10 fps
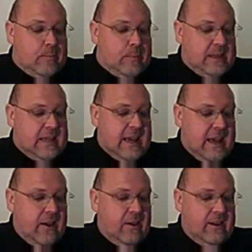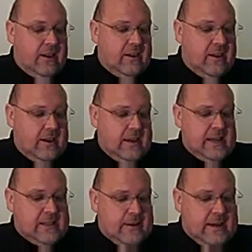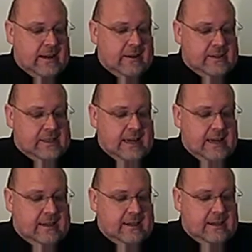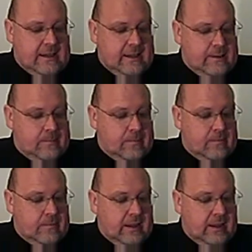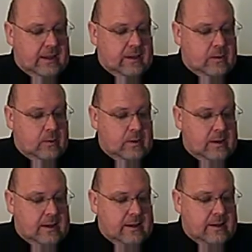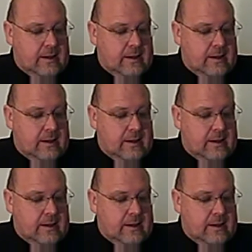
but yeah, Israel have said, um, you know, uh,